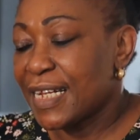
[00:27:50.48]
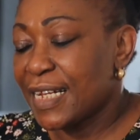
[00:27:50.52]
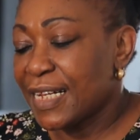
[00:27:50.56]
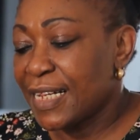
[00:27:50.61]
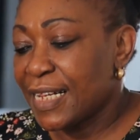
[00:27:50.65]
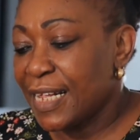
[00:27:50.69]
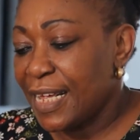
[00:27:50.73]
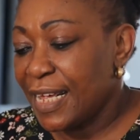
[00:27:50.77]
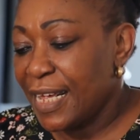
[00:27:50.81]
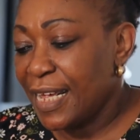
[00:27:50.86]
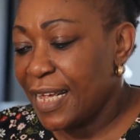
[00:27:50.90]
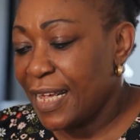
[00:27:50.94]

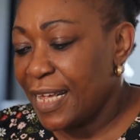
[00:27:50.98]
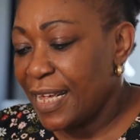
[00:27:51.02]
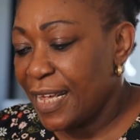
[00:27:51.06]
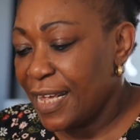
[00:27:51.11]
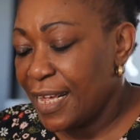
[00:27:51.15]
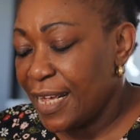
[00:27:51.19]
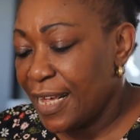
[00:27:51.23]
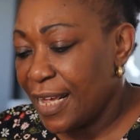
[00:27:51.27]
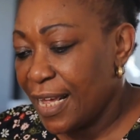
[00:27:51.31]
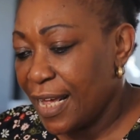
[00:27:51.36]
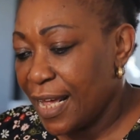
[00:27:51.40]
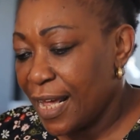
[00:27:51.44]

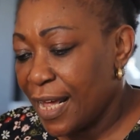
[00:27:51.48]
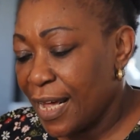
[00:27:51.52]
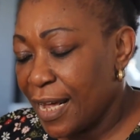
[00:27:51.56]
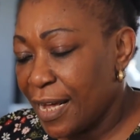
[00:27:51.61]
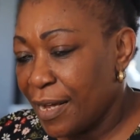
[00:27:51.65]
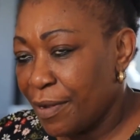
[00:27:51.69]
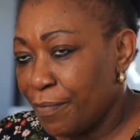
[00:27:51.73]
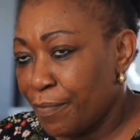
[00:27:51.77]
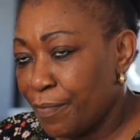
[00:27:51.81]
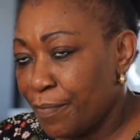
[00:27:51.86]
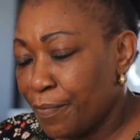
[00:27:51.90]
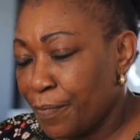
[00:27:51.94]
The
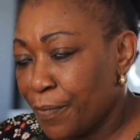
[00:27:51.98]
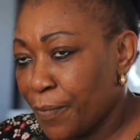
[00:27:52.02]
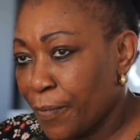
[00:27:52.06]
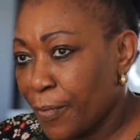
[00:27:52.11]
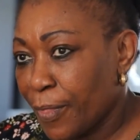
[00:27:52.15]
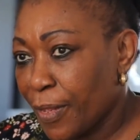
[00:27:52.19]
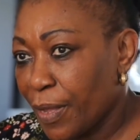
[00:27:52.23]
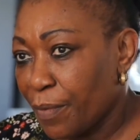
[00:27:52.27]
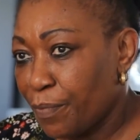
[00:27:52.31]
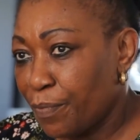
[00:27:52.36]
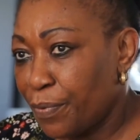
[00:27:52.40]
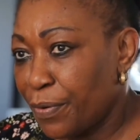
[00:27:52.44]

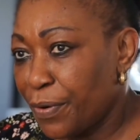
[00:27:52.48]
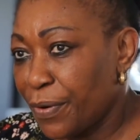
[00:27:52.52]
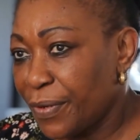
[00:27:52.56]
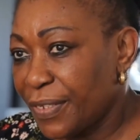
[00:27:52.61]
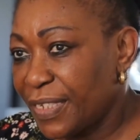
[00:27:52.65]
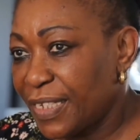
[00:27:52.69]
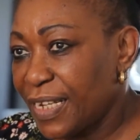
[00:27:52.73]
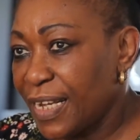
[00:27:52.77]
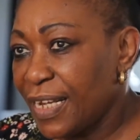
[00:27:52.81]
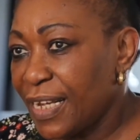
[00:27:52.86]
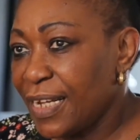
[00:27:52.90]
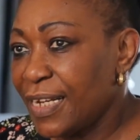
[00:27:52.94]

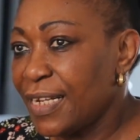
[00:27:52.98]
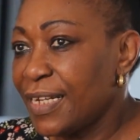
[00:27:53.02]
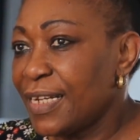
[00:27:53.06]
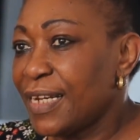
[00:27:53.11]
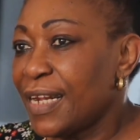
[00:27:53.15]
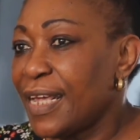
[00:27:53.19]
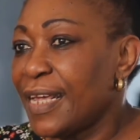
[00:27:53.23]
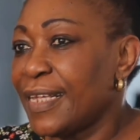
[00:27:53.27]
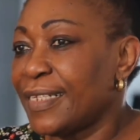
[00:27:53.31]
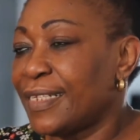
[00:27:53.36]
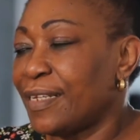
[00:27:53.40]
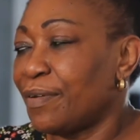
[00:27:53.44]

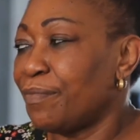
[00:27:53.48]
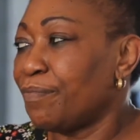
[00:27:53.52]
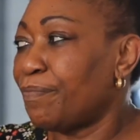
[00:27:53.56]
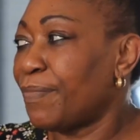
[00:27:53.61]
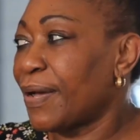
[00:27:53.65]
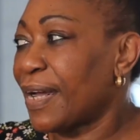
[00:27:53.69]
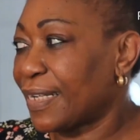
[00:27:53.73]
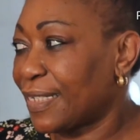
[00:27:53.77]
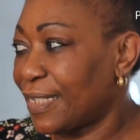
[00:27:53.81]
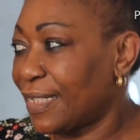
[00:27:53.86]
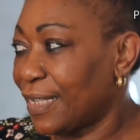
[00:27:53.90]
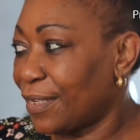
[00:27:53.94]
protein is
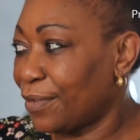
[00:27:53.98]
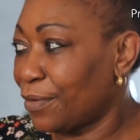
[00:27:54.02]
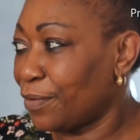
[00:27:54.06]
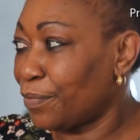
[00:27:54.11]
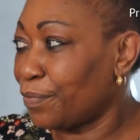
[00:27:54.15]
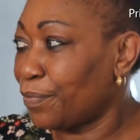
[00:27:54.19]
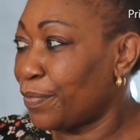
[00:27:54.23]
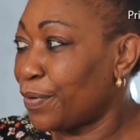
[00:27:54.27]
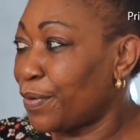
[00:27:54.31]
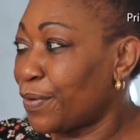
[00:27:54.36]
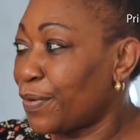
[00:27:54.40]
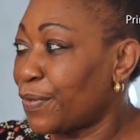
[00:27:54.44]
impacted on
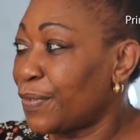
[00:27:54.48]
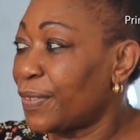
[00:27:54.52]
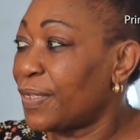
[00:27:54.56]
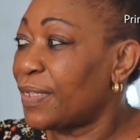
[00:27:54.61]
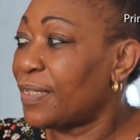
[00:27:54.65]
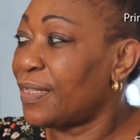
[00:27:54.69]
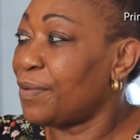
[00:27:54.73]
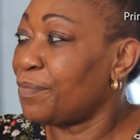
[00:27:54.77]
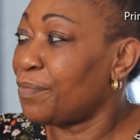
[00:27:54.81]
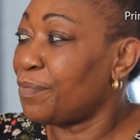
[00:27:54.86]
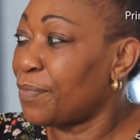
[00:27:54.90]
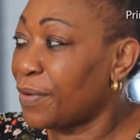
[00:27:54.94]
poor.
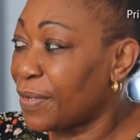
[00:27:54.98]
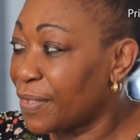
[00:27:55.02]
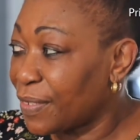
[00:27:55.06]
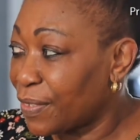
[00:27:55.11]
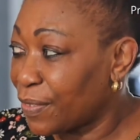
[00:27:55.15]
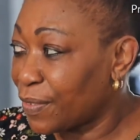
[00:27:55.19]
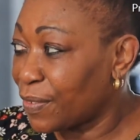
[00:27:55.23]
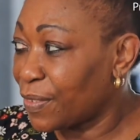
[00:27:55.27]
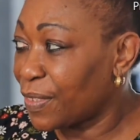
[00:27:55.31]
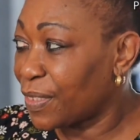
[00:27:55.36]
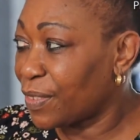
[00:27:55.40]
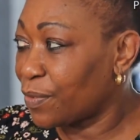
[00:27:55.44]
The
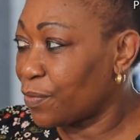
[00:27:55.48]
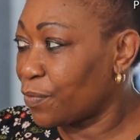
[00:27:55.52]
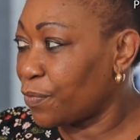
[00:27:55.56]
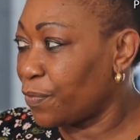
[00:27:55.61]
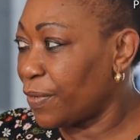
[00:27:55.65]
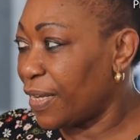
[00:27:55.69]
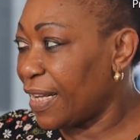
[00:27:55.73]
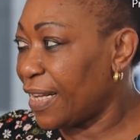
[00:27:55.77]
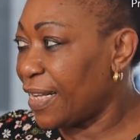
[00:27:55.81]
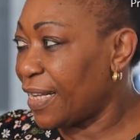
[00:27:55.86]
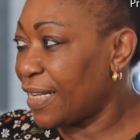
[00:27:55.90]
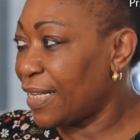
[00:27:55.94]
muscles are
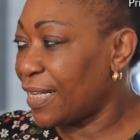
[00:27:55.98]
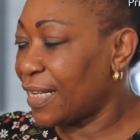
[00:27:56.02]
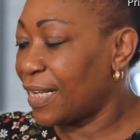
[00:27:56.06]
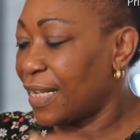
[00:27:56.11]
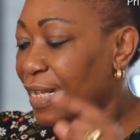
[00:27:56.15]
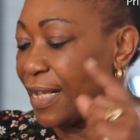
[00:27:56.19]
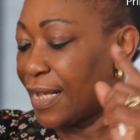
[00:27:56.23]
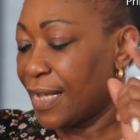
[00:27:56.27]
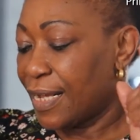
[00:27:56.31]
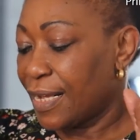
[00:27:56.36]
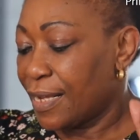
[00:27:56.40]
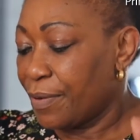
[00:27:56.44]
weak.
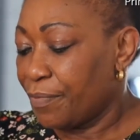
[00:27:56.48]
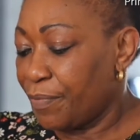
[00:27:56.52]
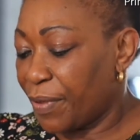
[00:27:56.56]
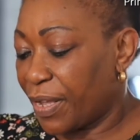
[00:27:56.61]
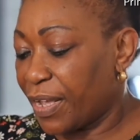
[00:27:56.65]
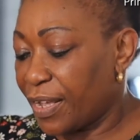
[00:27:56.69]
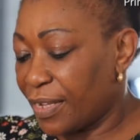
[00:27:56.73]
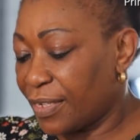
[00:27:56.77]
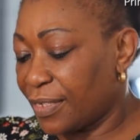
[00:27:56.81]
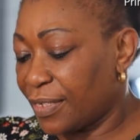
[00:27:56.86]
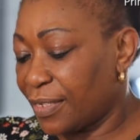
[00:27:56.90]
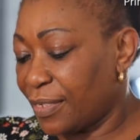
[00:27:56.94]

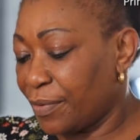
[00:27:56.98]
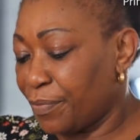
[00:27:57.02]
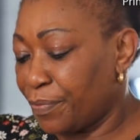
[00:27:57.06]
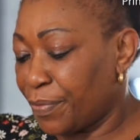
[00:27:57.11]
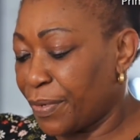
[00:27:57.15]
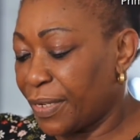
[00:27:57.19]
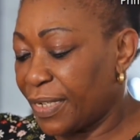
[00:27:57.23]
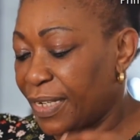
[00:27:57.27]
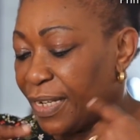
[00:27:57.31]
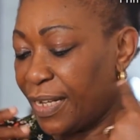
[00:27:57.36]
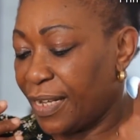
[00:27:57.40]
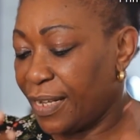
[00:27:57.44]
Because the
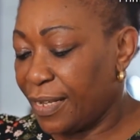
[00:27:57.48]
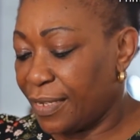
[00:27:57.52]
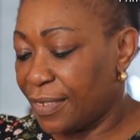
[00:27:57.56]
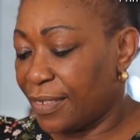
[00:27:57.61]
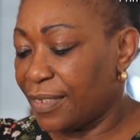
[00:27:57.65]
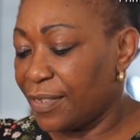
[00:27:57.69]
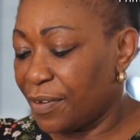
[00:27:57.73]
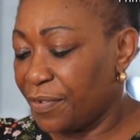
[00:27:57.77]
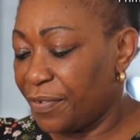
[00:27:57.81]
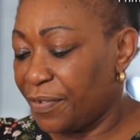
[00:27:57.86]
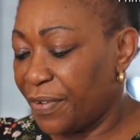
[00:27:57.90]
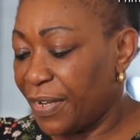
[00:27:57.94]
body is
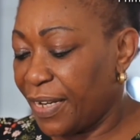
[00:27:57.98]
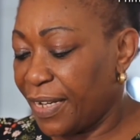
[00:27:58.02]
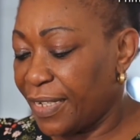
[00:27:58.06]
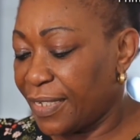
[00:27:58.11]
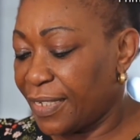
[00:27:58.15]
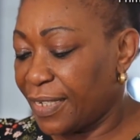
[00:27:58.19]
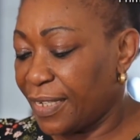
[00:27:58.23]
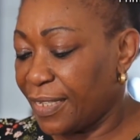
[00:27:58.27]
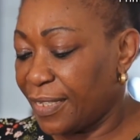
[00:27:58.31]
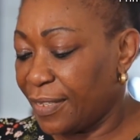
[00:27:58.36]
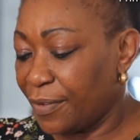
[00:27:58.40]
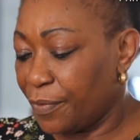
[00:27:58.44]
not
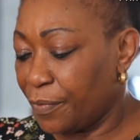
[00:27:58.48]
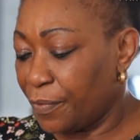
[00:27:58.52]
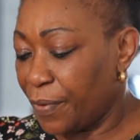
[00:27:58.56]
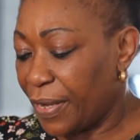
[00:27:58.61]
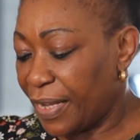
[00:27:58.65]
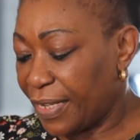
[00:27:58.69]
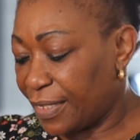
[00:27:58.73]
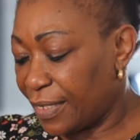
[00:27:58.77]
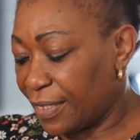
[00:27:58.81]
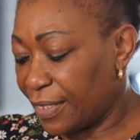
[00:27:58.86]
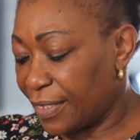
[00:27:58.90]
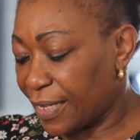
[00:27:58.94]
releasing the
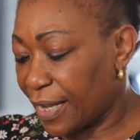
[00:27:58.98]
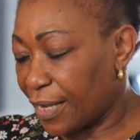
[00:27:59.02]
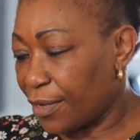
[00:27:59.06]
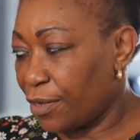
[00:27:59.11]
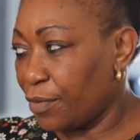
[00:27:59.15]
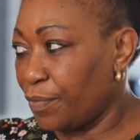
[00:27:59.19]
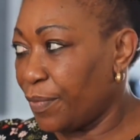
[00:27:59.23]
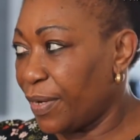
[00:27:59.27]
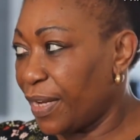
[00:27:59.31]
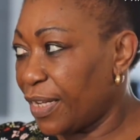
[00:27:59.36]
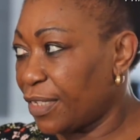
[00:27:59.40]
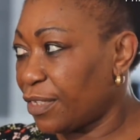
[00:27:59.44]
waste, there's
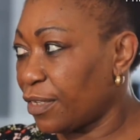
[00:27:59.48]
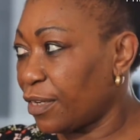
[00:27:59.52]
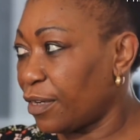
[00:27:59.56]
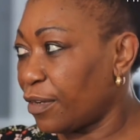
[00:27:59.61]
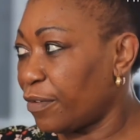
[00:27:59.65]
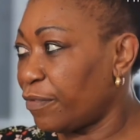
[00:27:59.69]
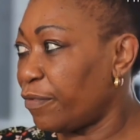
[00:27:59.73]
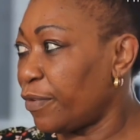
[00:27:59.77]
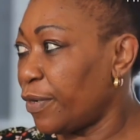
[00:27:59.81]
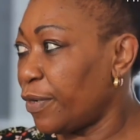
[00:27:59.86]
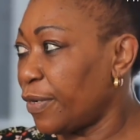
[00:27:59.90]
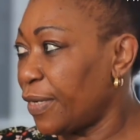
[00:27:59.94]
accumulation
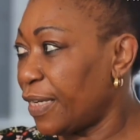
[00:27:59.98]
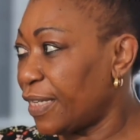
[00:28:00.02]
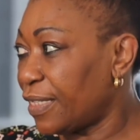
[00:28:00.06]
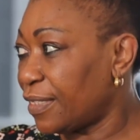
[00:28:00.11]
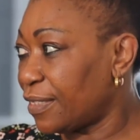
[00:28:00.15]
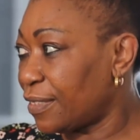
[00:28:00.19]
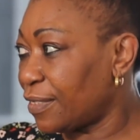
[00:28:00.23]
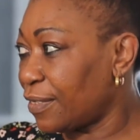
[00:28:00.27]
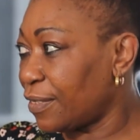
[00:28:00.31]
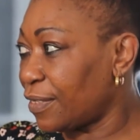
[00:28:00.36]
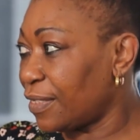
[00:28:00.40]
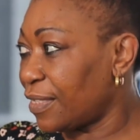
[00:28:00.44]
of fluid.
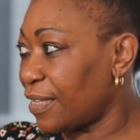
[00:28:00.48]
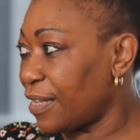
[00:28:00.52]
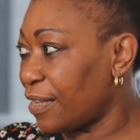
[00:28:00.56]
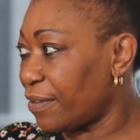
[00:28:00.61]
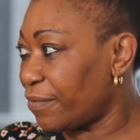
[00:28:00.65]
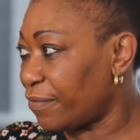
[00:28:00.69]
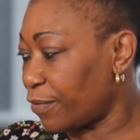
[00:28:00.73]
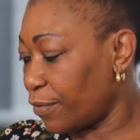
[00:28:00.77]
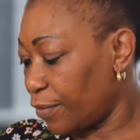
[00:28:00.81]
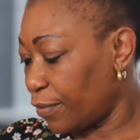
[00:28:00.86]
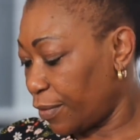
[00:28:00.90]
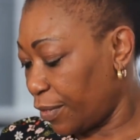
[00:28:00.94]
So
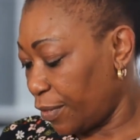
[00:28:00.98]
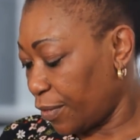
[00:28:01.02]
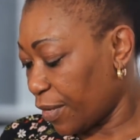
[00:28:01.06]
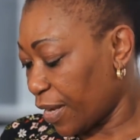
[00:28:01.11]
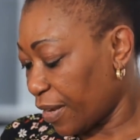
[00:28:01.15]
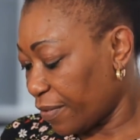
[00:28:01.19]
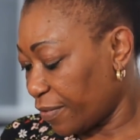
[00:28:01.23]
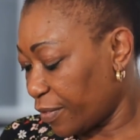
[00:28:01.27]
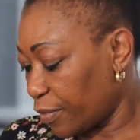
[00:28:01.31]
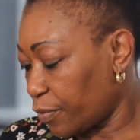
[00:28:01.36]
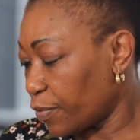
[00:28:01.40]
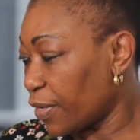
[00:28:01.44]
therefore, you
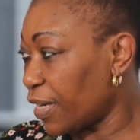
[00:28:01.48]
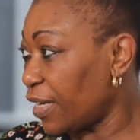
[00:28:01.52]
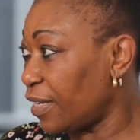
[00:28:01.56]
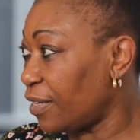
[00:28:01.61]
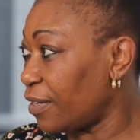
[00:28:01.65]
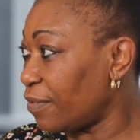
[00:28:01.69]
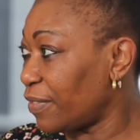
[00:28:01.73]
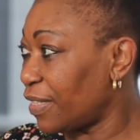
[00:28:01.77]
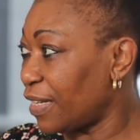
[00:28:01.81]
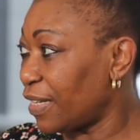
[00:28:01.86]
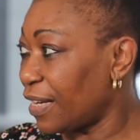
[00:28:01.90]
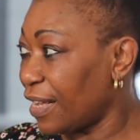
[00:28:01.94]
have swelling
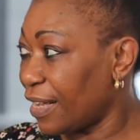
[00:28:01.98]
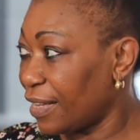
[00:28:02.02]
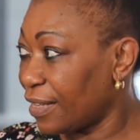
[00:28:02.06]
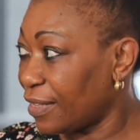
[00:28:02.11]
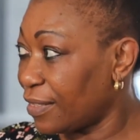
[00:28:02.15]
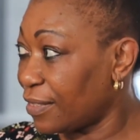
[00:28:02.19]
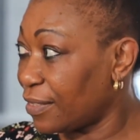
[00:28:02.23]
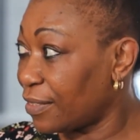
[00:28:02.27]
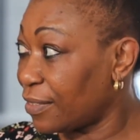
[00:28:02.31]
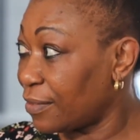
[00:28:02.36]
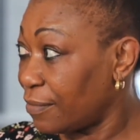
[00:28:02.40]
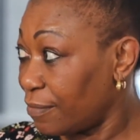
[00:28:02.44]
of the
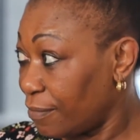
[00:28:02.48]
legs.